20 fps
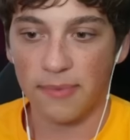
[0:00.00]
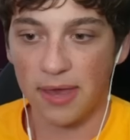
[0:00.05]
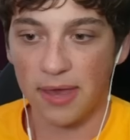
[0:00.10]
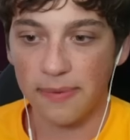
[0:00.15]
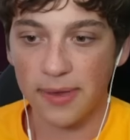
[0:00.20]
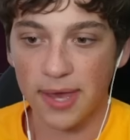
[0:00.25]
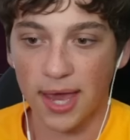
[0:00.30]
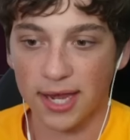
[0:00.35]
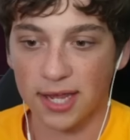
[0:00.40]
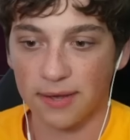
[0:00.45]

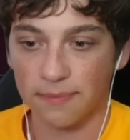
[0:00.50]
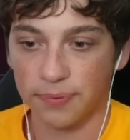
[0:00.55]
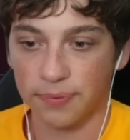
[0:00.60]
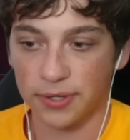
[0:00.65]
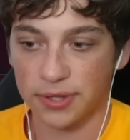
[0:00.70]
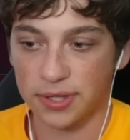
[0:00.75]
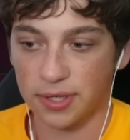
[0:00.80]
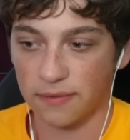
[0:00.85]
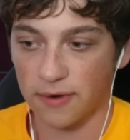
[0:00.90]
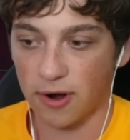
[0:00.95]
Maybe I can
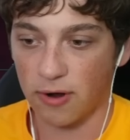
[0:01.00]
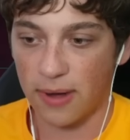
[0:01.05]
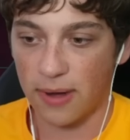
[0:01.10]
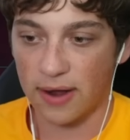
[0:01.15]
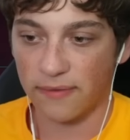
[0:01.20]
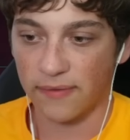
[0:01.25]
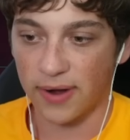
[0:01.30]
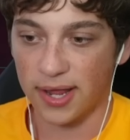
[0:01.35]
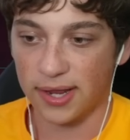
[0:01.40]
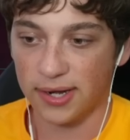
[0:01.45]
put the
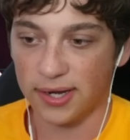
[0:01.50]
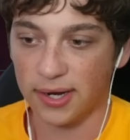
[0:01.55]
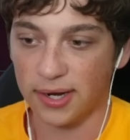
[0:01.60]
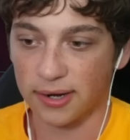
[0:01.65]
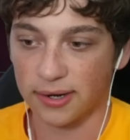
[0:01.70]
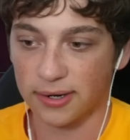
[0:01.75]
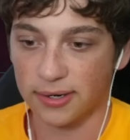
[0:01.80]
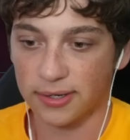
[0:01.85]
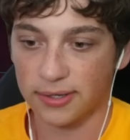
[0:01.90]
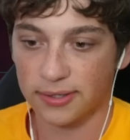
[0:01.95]
robot right in
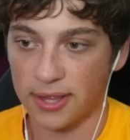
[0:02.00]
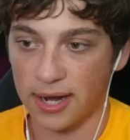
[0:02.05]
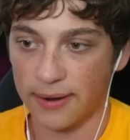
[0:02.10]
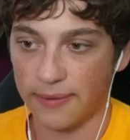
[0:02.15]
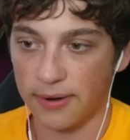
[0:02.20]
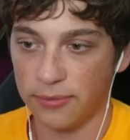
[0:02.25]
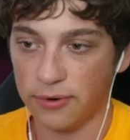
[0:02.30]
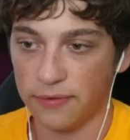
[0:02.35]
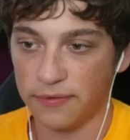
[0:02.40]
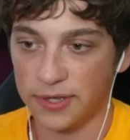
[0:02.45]
here. And then I'm
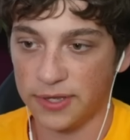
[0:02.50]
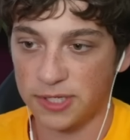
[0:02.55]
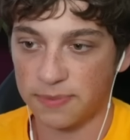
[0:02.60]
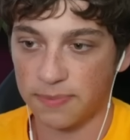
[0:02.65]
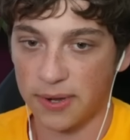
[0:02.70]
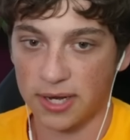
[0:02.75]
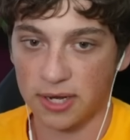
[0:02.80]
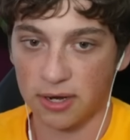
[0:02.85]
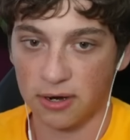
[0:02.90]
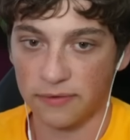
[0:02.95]
gonna move this
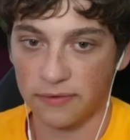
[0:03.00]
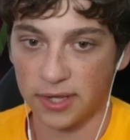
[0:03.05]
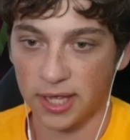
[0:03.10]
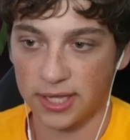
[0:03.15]
spike over